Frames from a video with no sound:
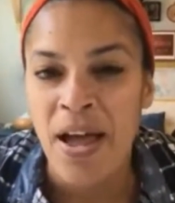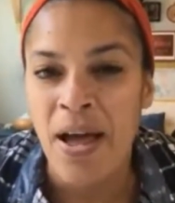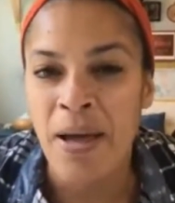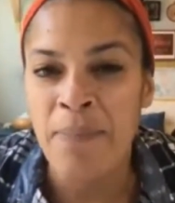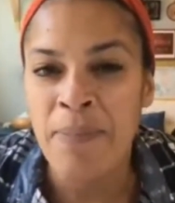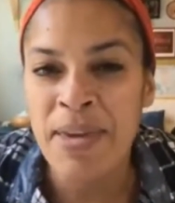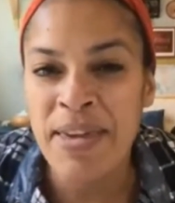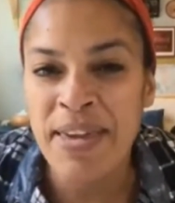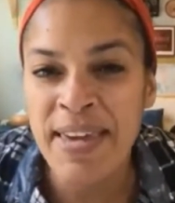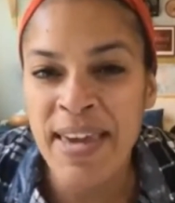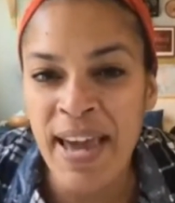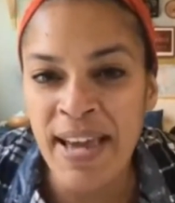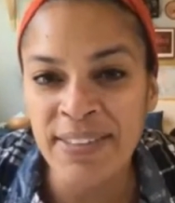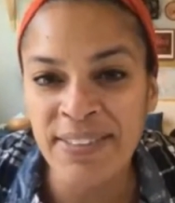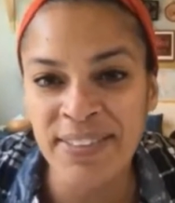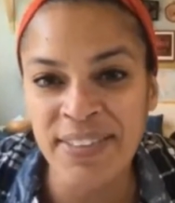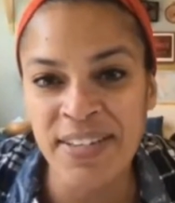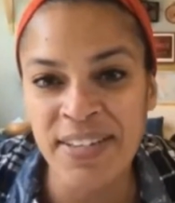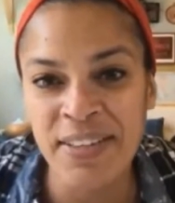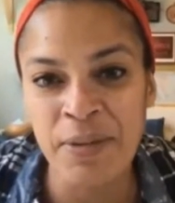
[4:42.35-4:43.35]
I'm
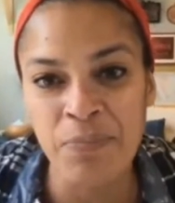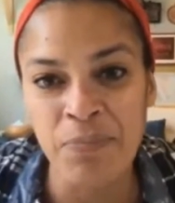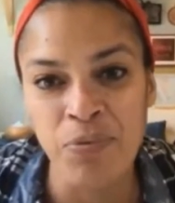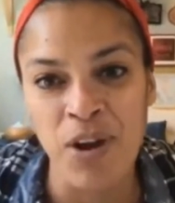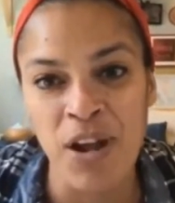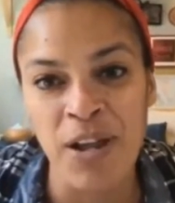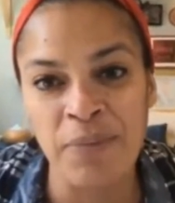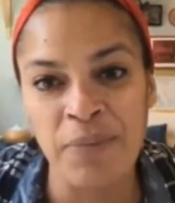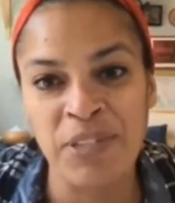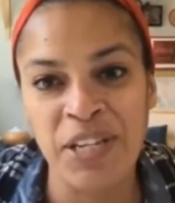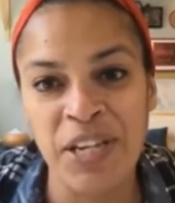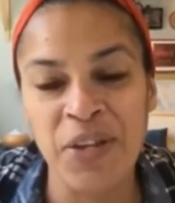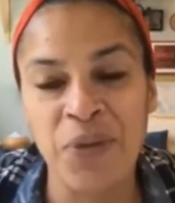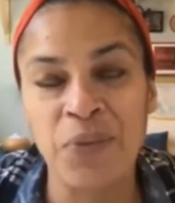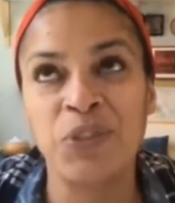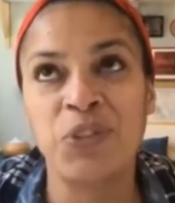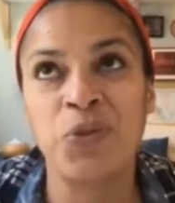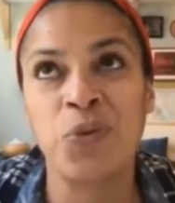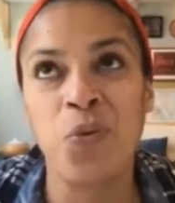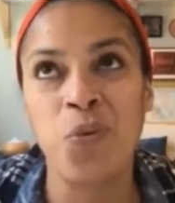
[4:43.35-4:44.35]
guessing that Prime Day
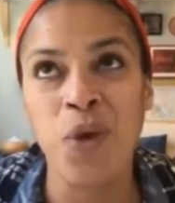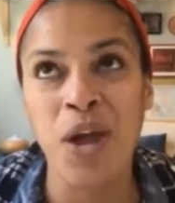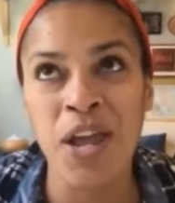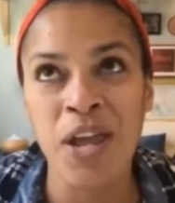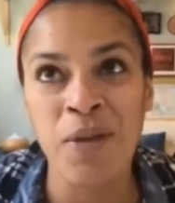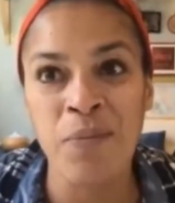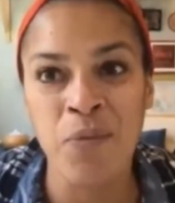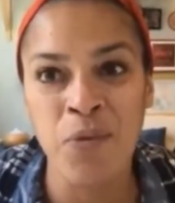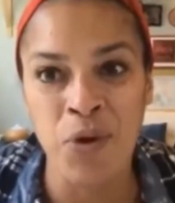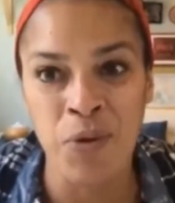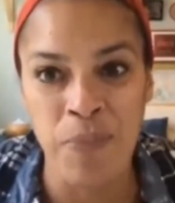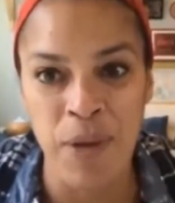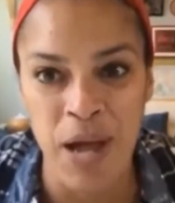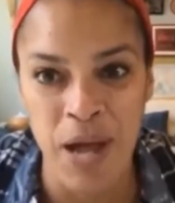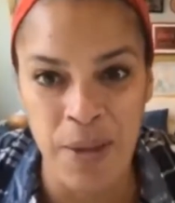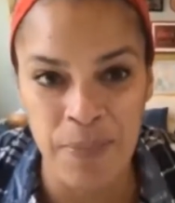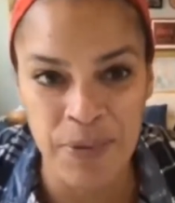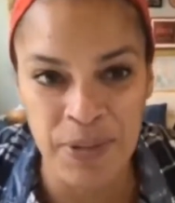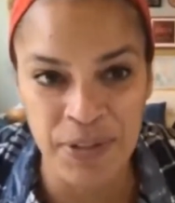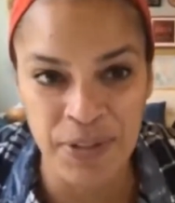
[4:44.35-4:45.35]
was way more
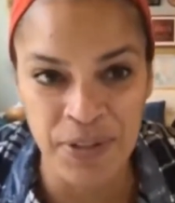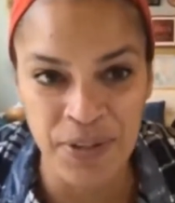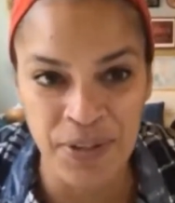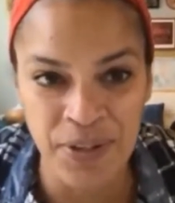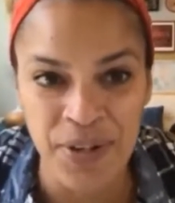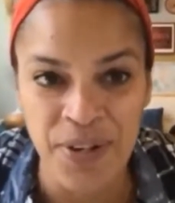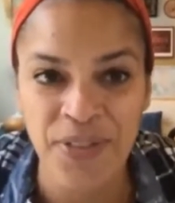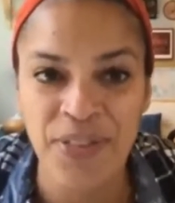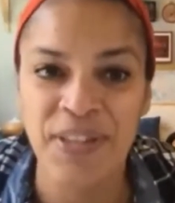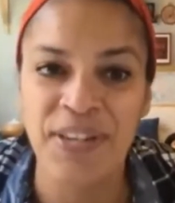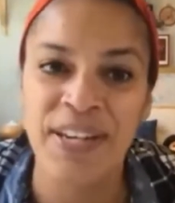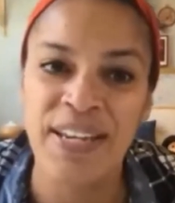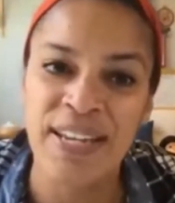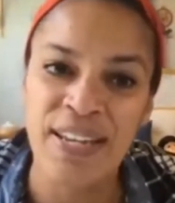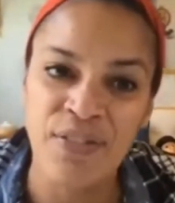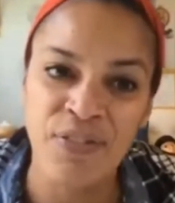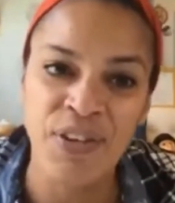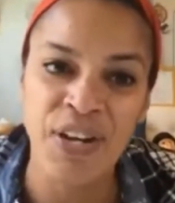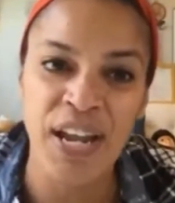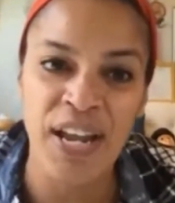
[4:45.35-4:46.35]
popular than
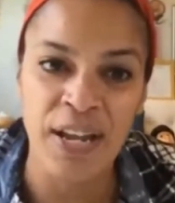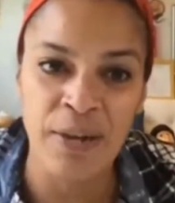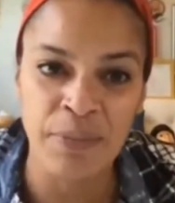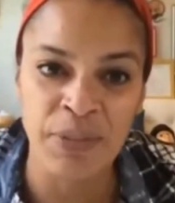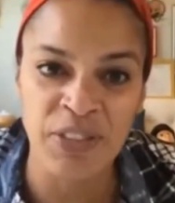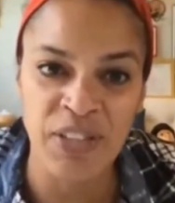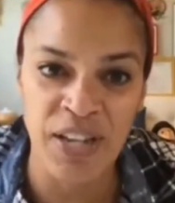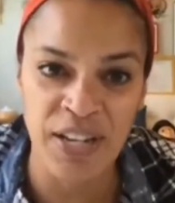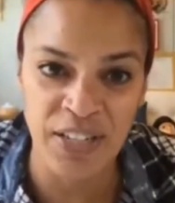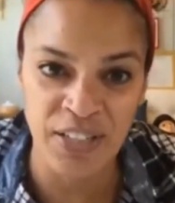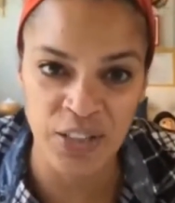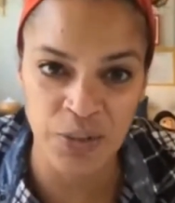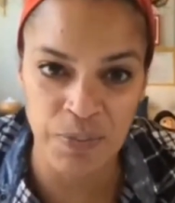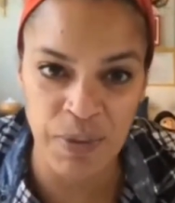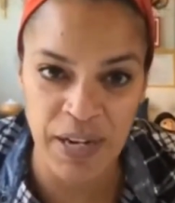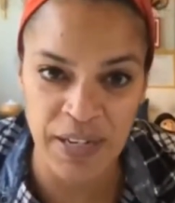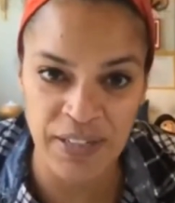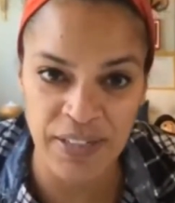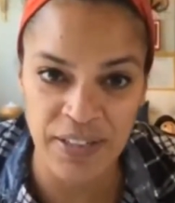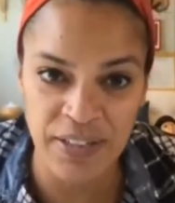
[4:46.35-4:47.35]
even Amazon
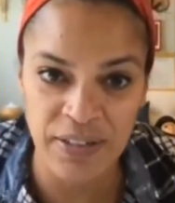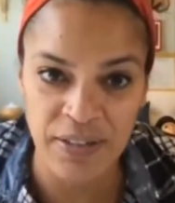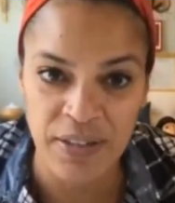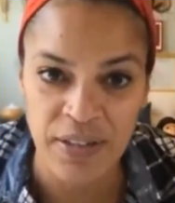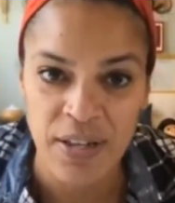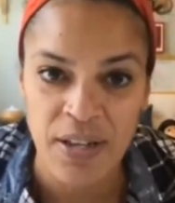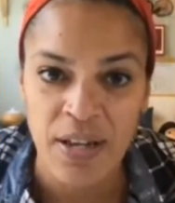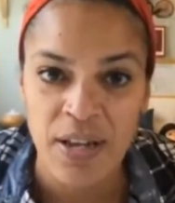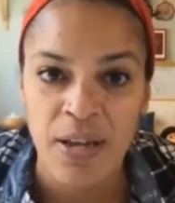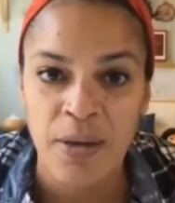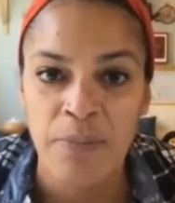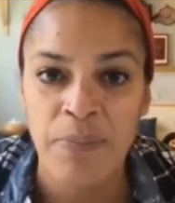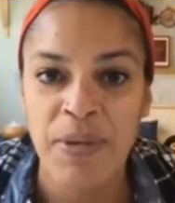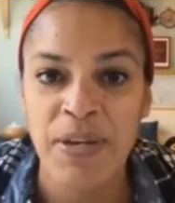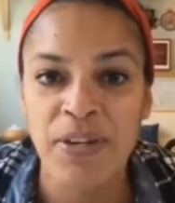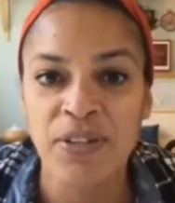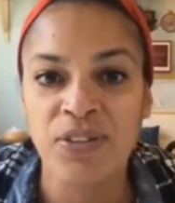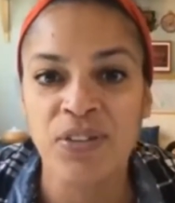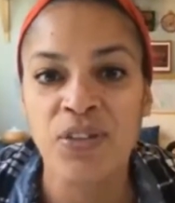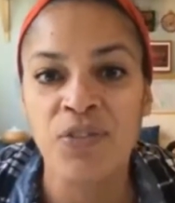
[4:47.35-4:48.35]
expected,
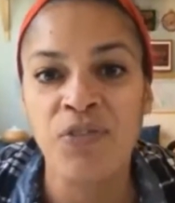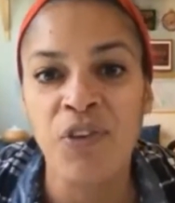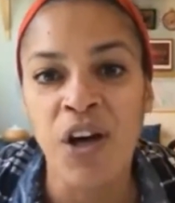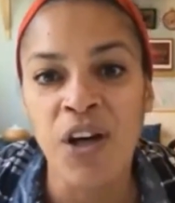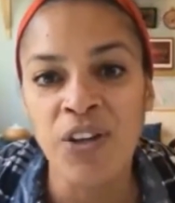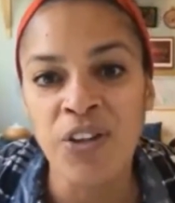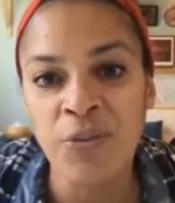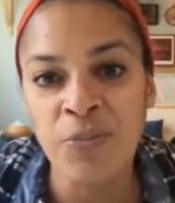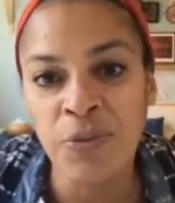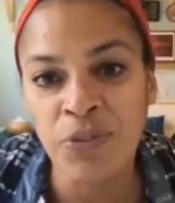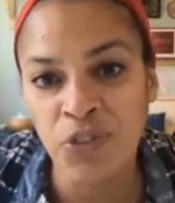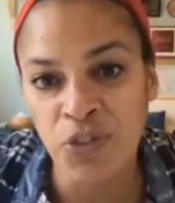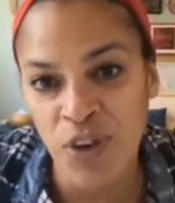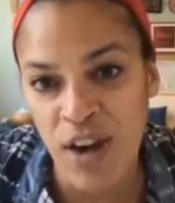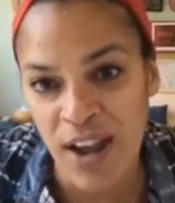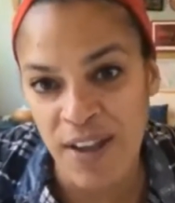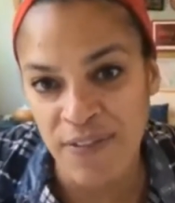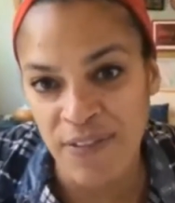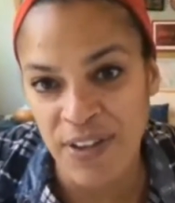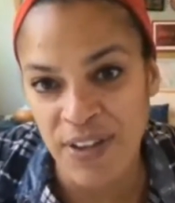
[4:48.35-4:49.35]
because the volume of
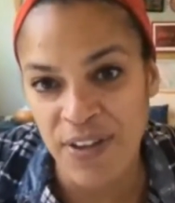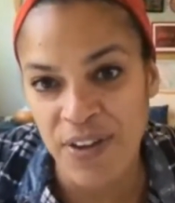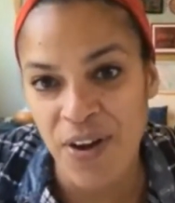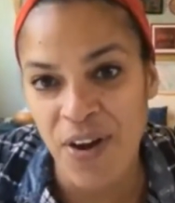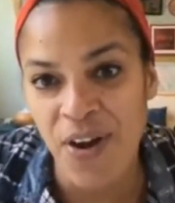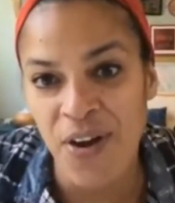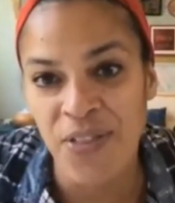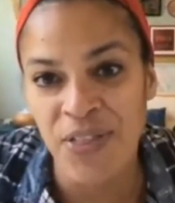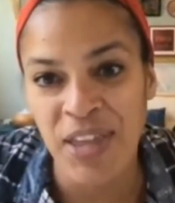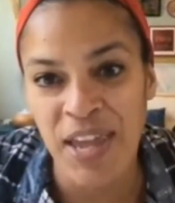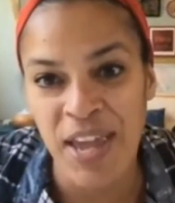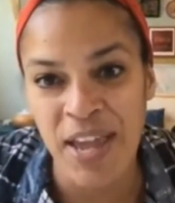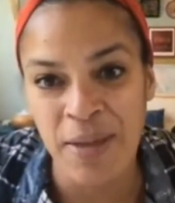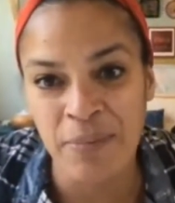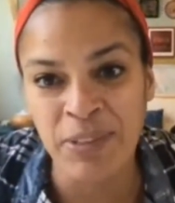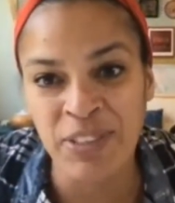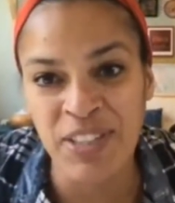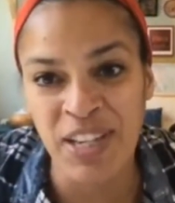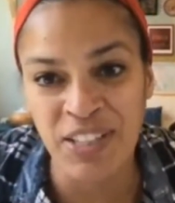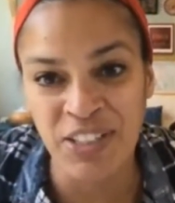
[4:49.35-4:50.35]
traffic on the
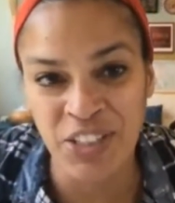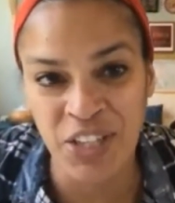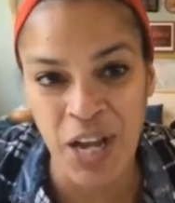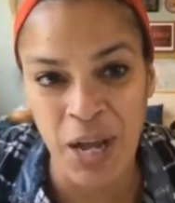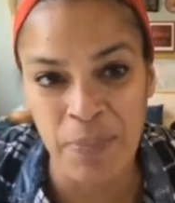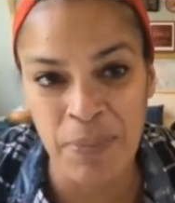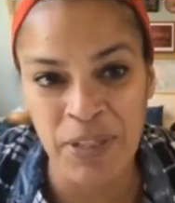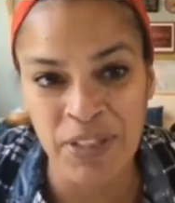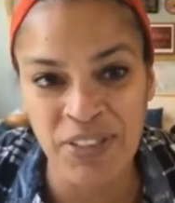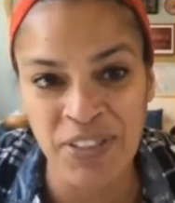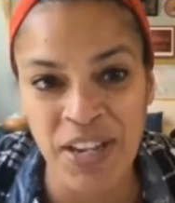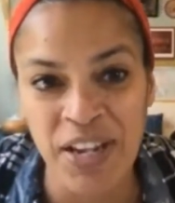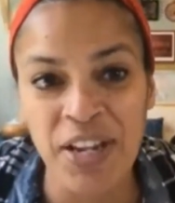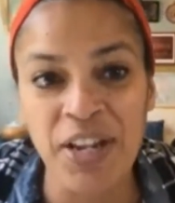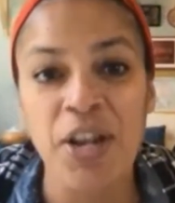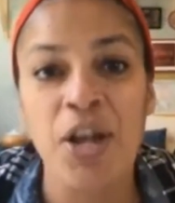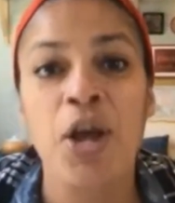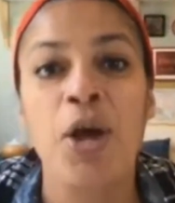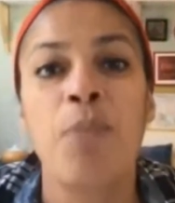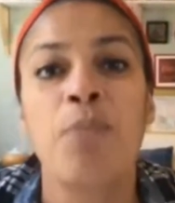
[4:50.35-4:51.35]
Amazon shopping
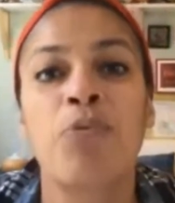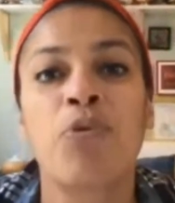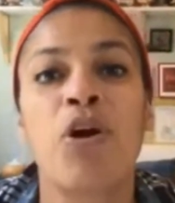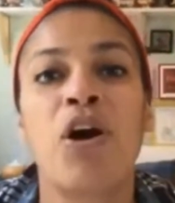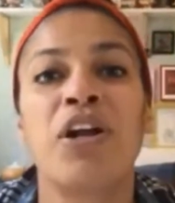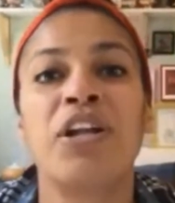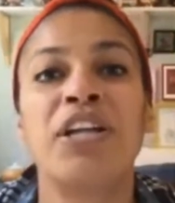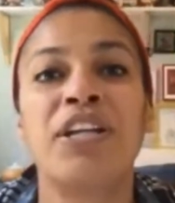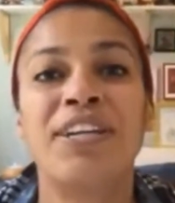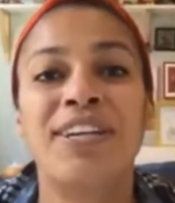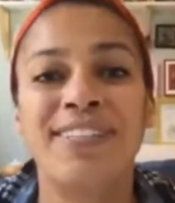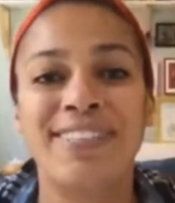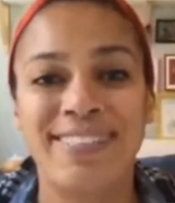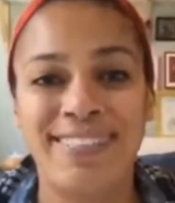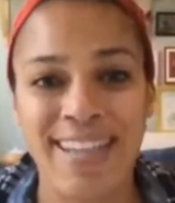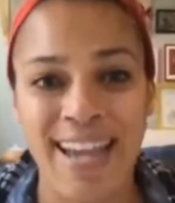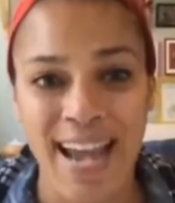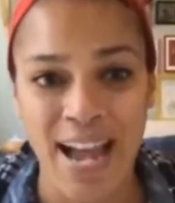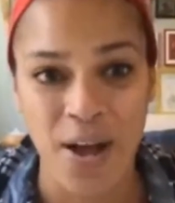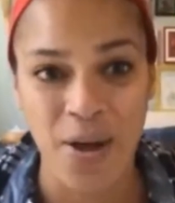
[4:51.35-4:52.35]
site brought it
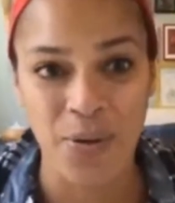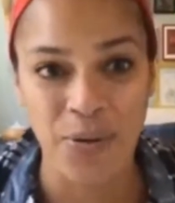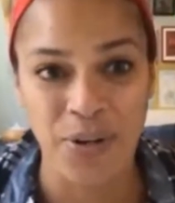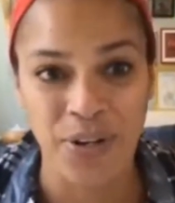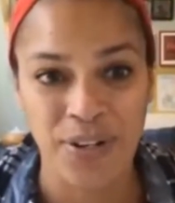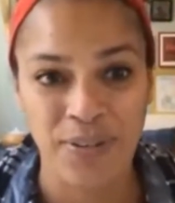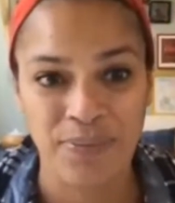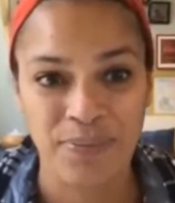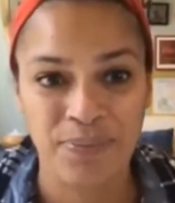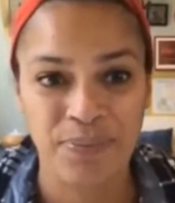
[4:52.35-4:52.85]
down.